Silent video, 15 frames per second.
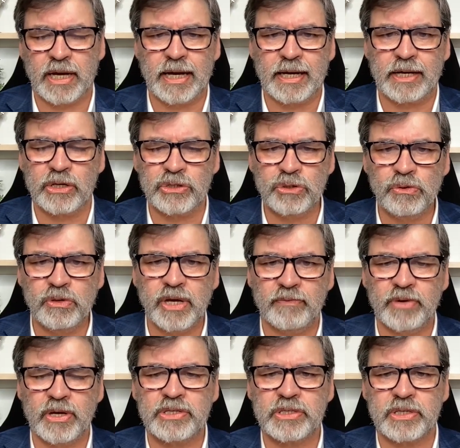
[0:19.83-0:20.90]
Uh, could you
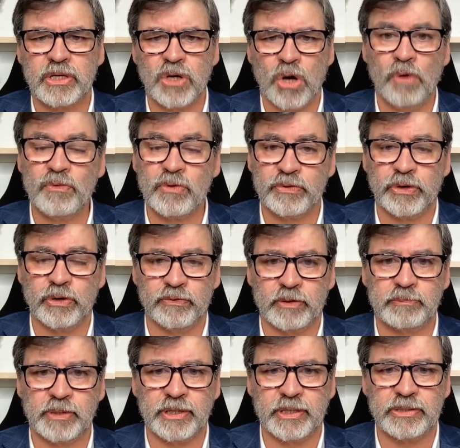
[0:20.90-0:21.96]
give us an overview of
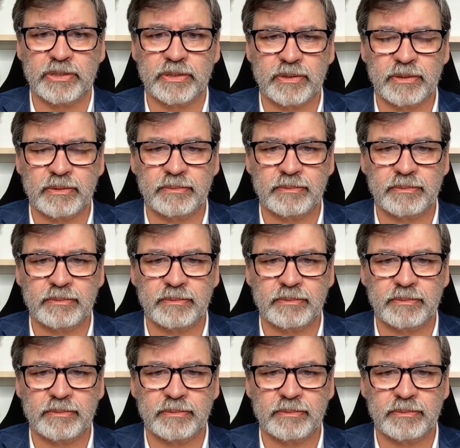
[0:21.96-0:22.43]
it, please?